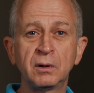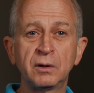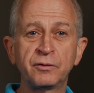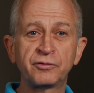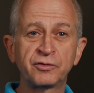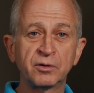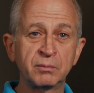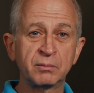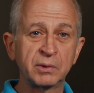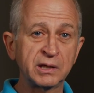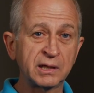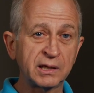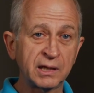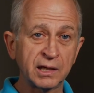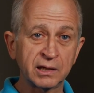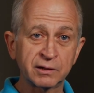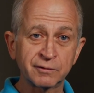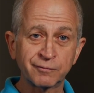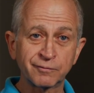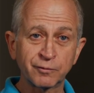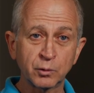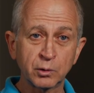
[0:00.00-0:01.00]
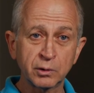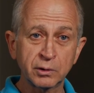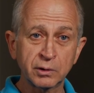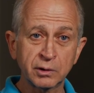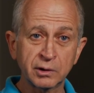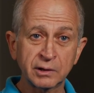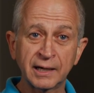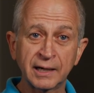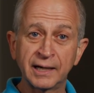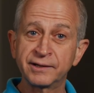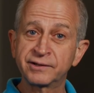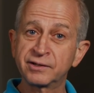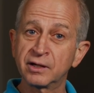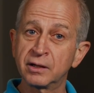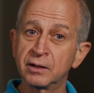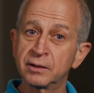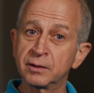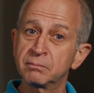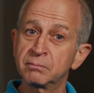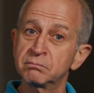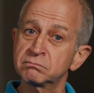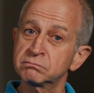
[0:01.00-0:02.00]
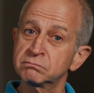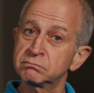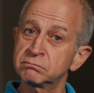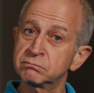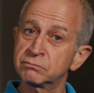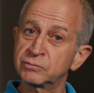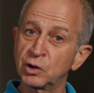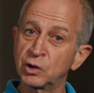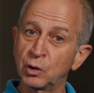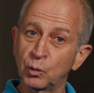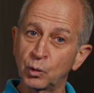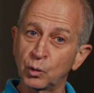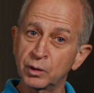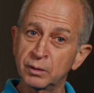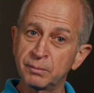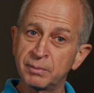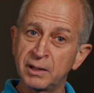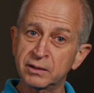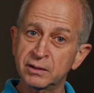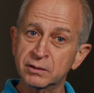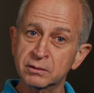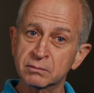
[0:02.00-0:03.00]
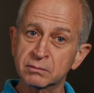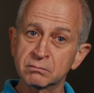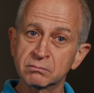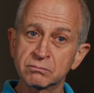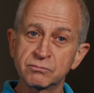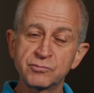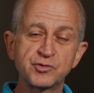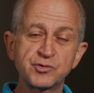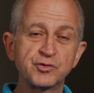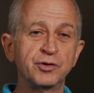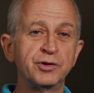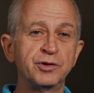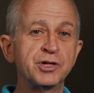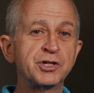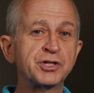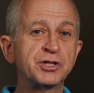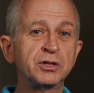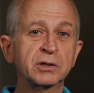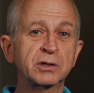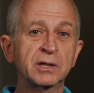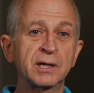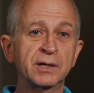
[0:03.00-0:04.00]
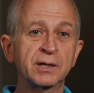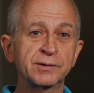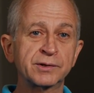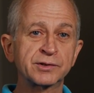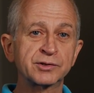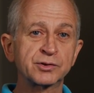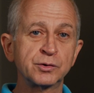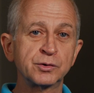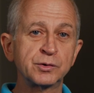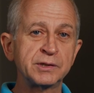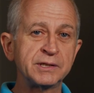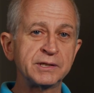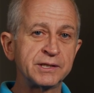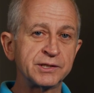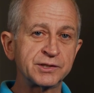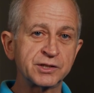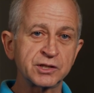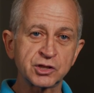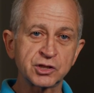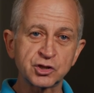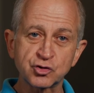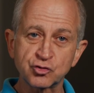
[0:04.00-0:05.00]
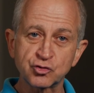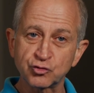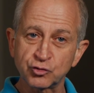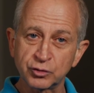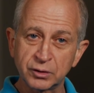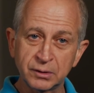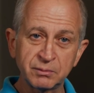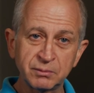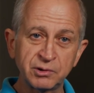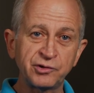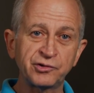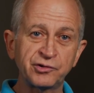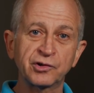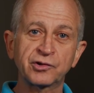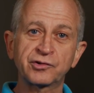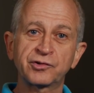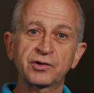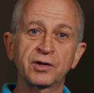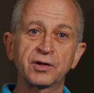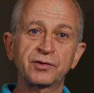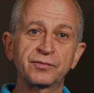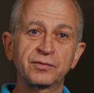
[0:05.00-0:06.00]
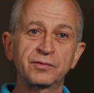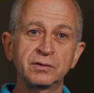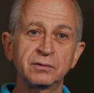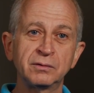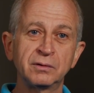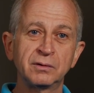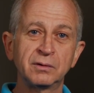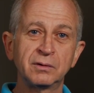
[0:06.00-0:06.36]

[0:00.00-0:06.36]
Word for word: If somebody can't afford it, I tell them, don't worry about it. Traditional cataract surgery is extremely successful.